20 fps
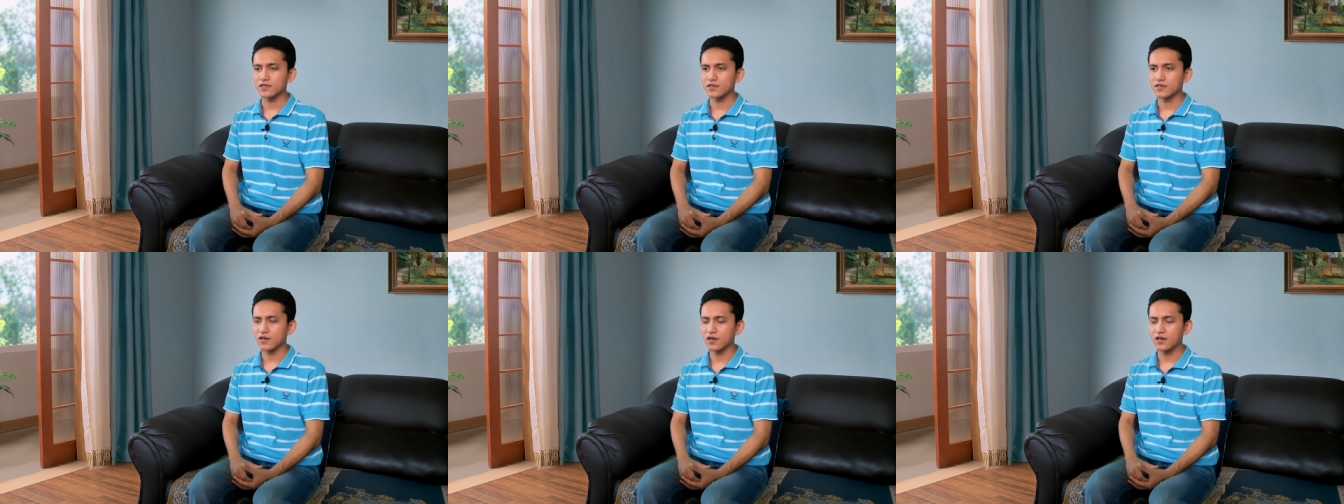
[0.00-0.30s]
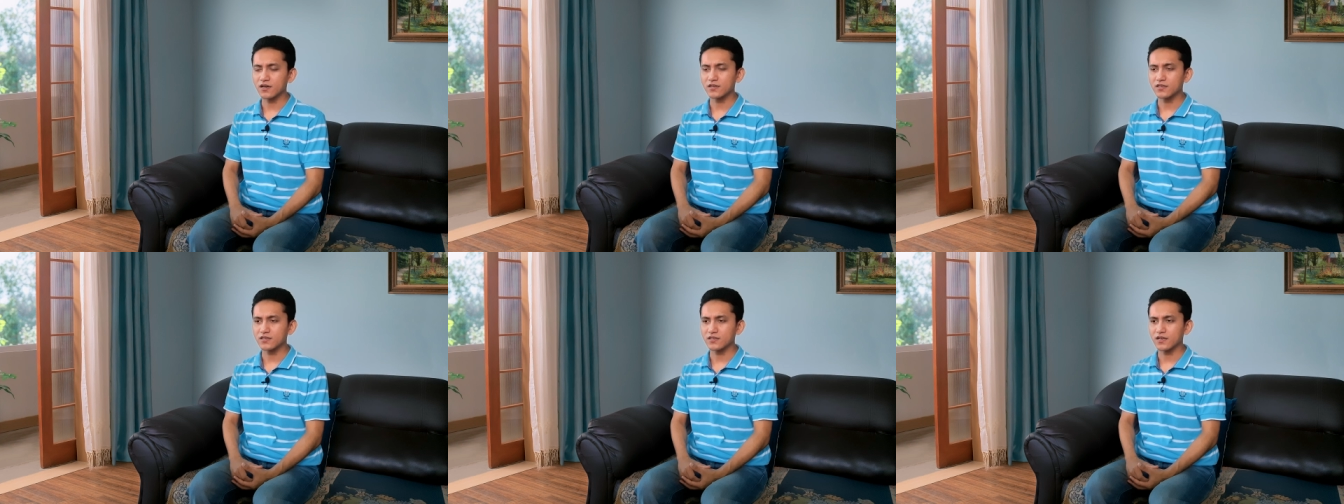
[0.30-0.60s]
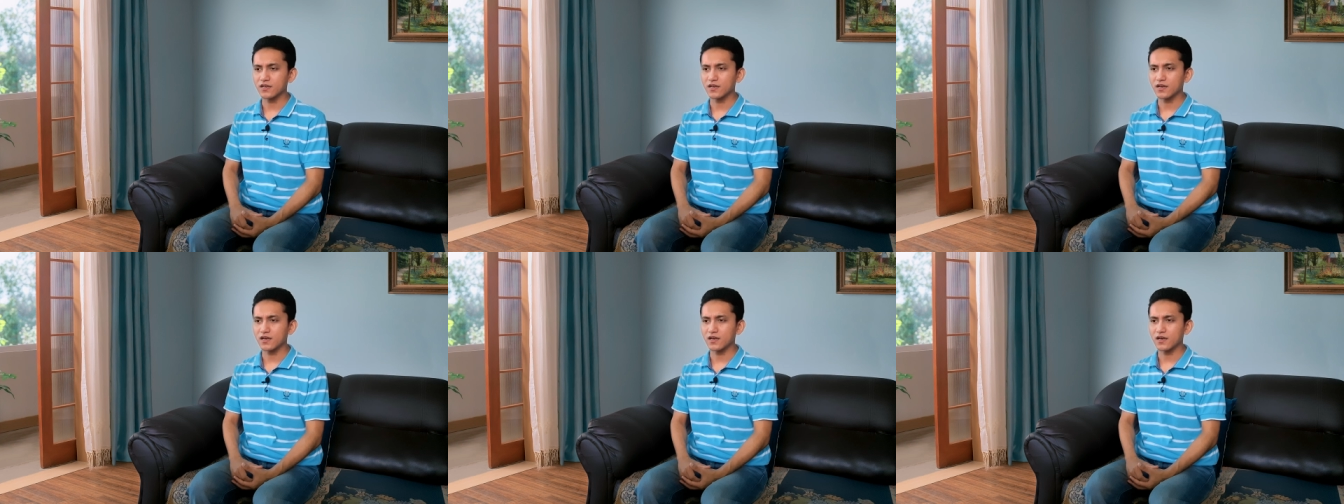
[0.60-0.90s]
God,
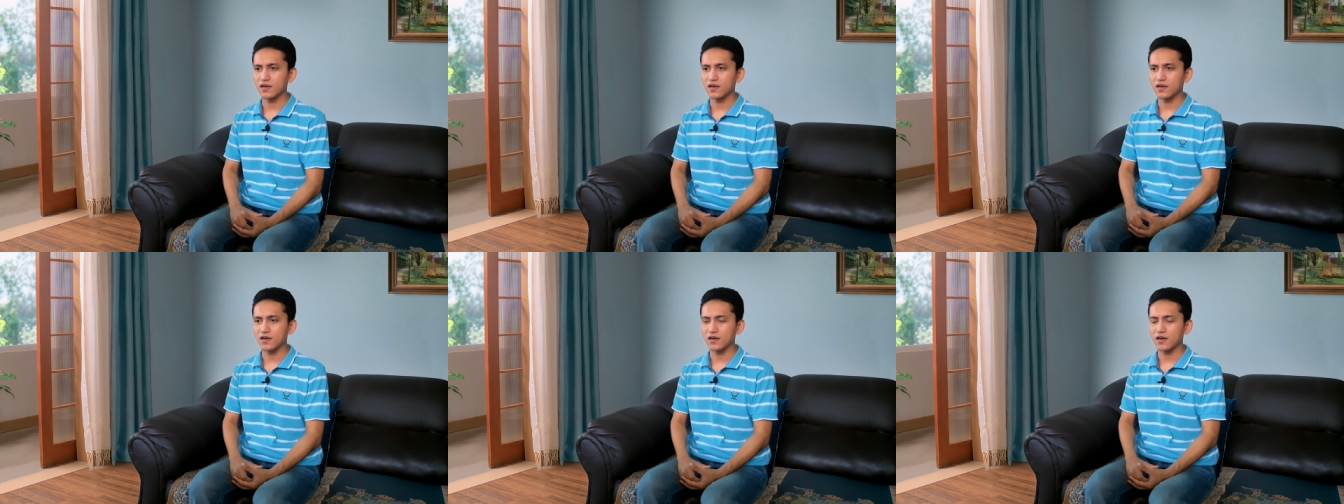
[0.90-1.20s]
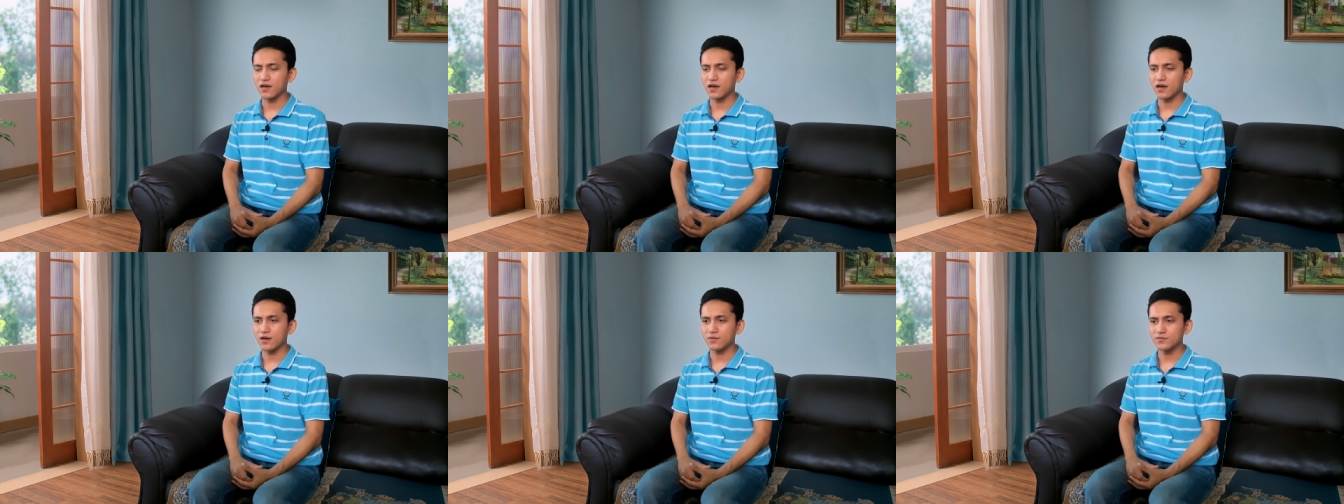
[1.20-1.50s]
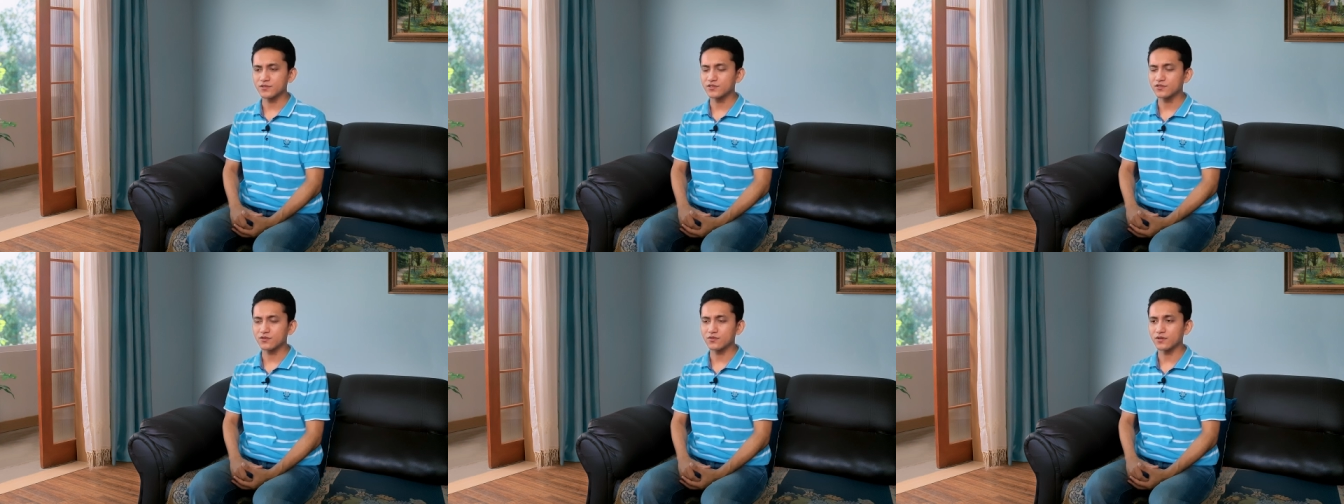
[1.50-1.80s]

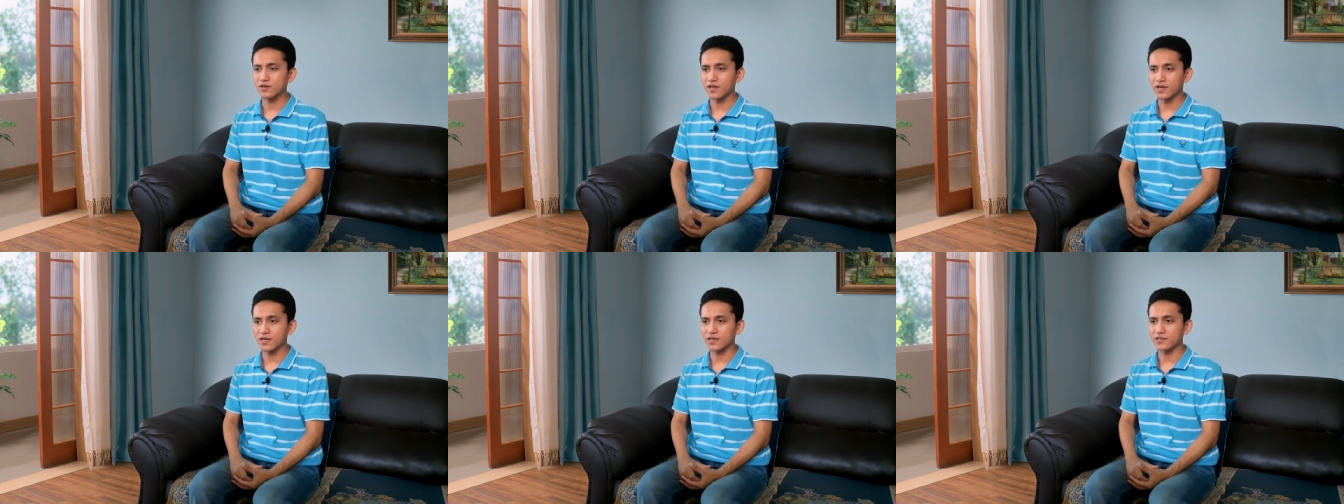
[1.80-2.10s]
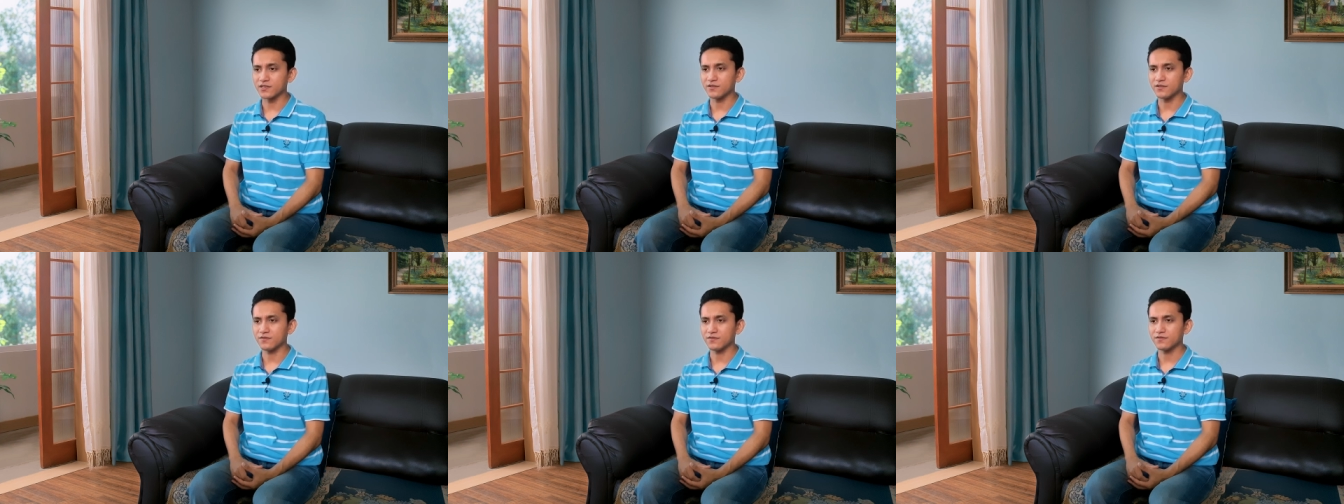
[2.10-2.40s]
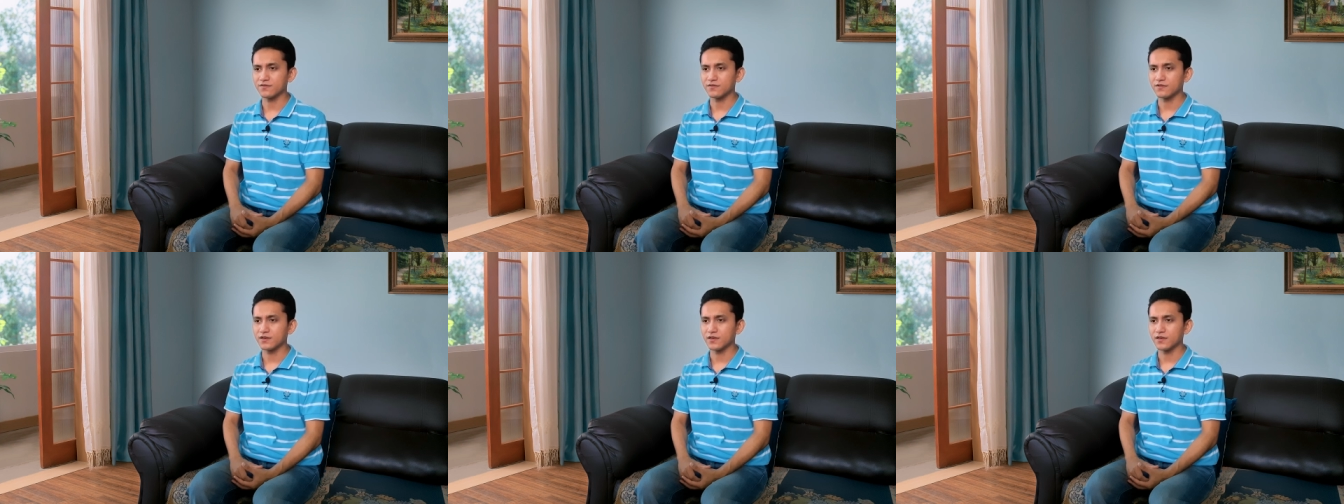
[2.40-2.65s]
I'm so negative